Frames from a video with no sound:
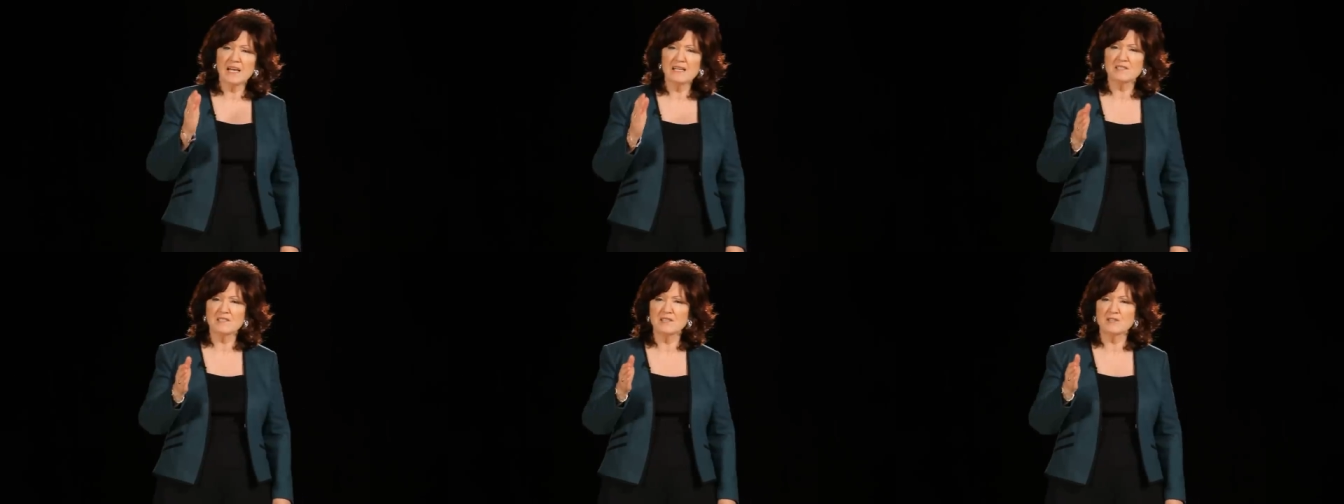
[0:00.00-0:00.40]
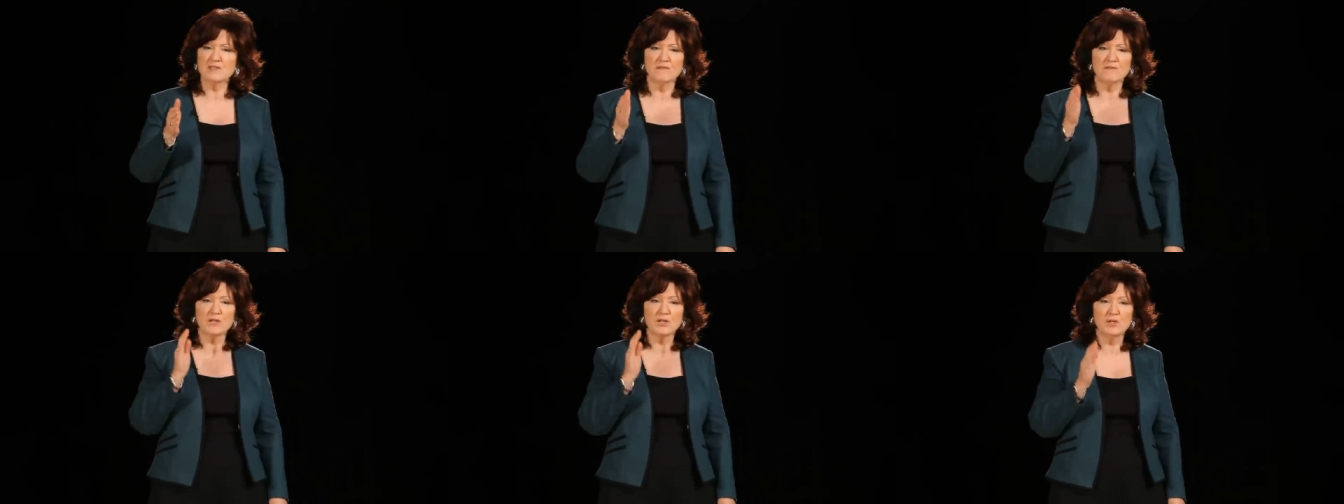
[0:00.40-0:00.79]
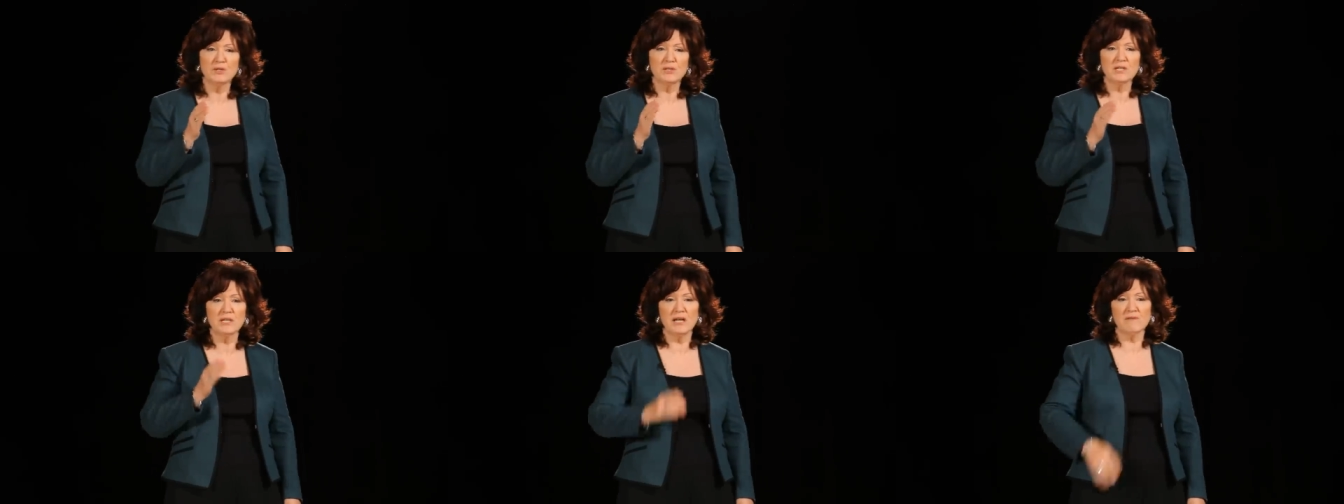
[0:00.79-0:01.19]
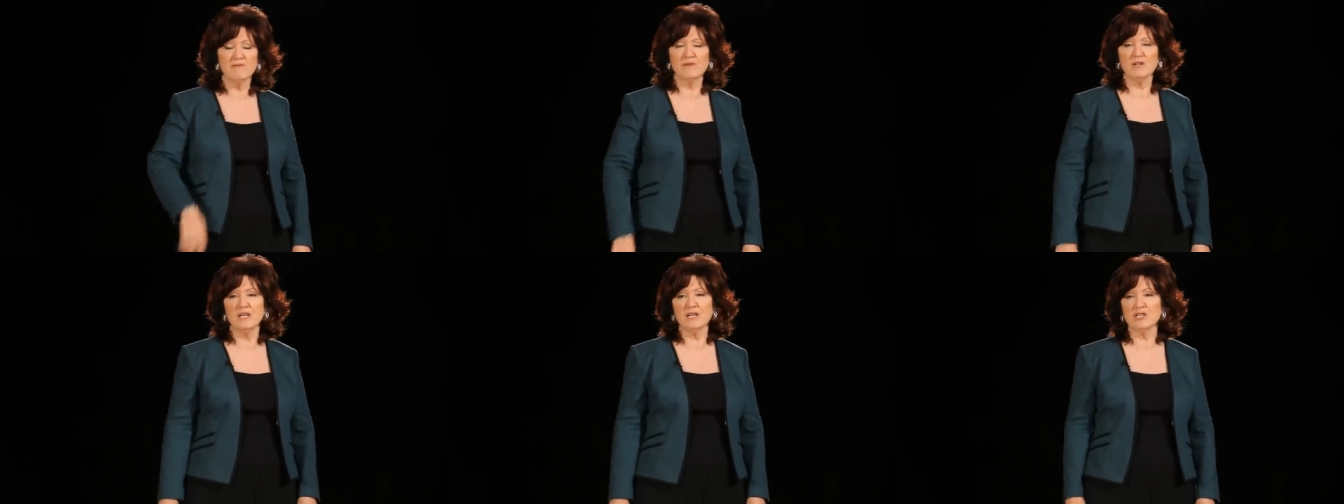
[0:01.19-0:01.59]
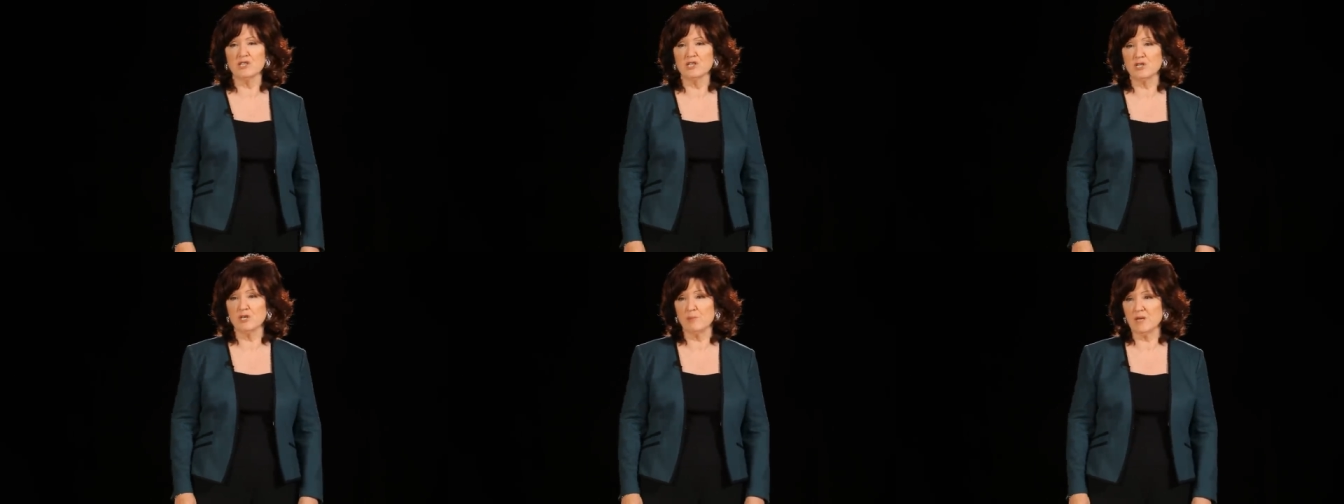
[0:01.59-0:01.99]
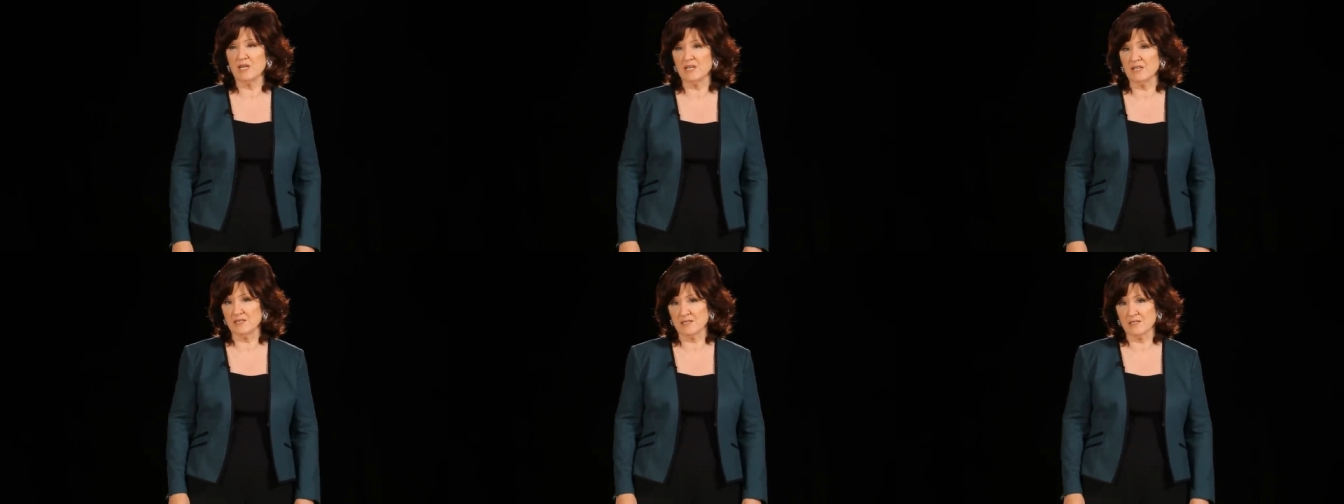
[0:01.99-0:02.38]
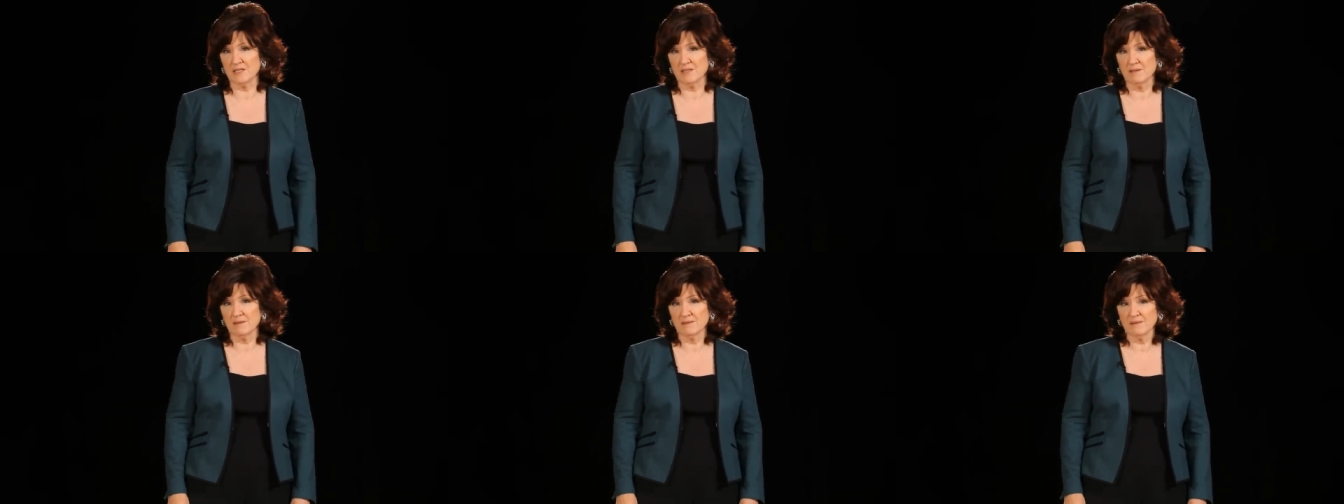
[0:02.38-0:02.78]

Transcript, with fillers: essence of a good love relationship is.